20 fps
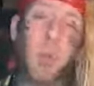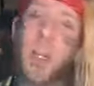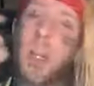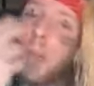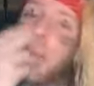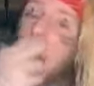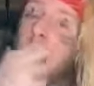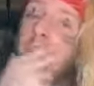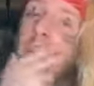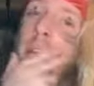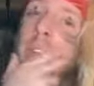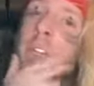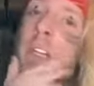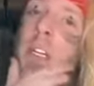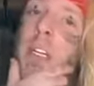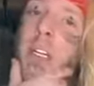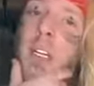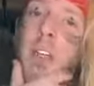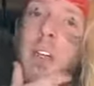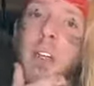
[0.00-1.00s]
he believes
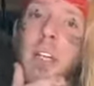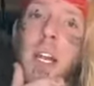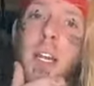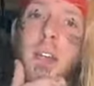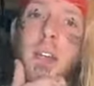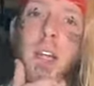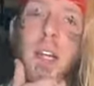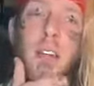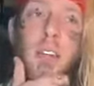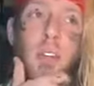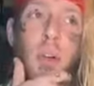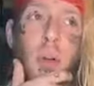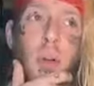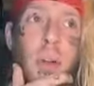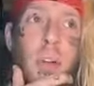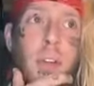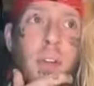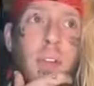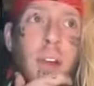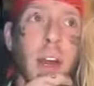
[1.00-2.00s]
in these days, that's
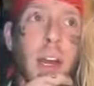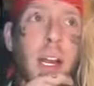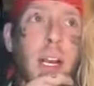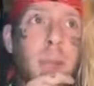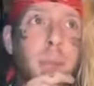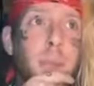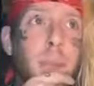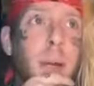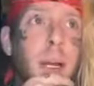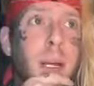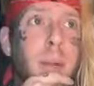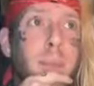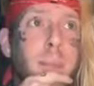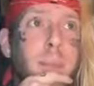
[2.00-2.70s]
totally fine. But